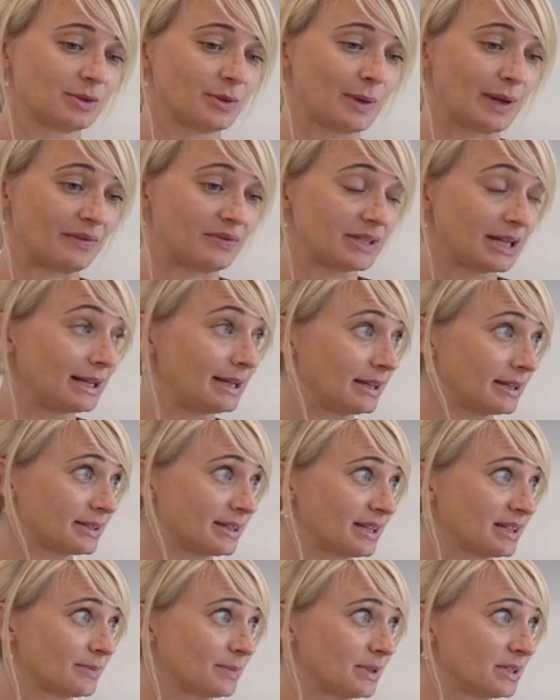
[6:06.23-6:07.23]
You have daily
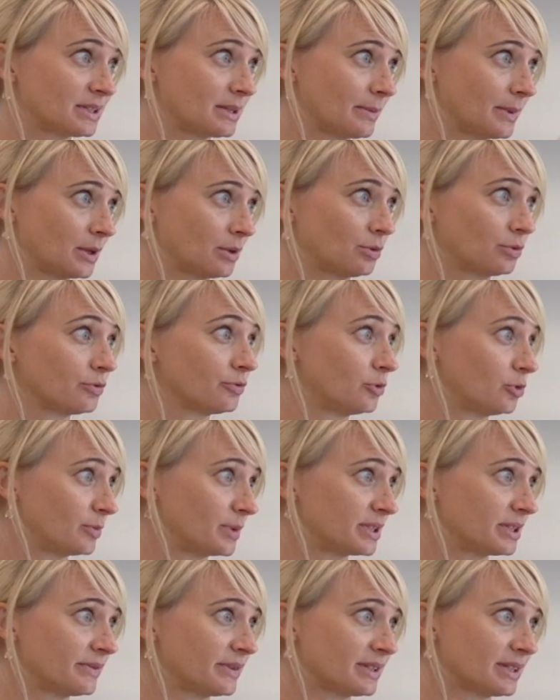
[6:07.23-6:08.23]
assessment, something called
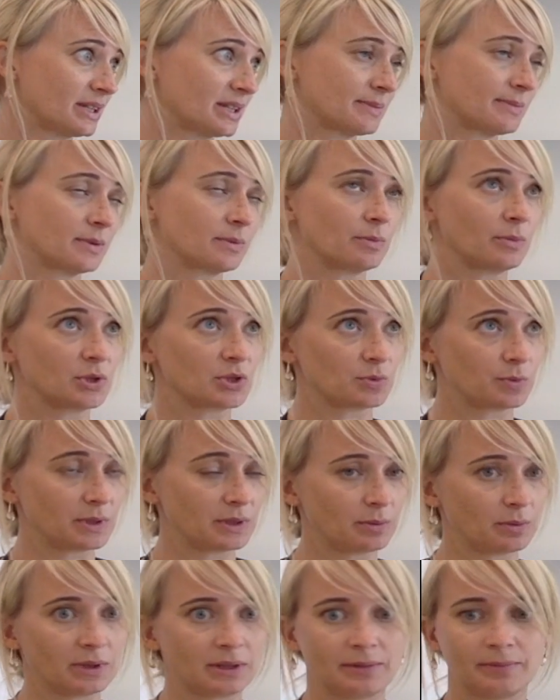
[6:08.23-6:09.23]
formative assessment, which
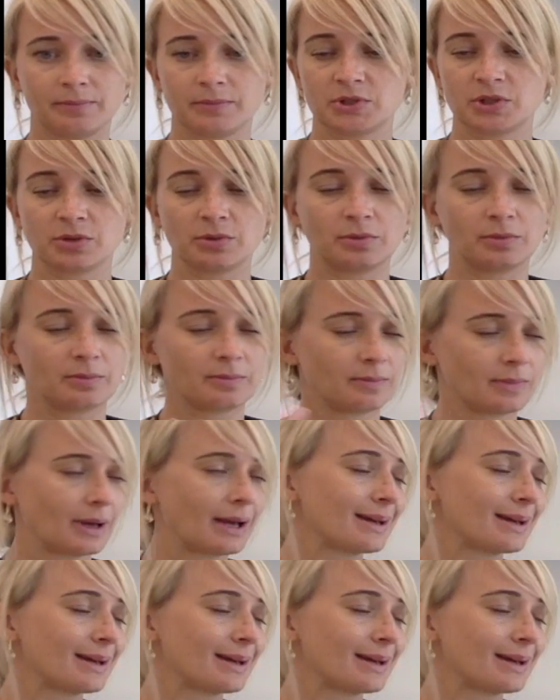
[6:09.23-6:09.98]
we do,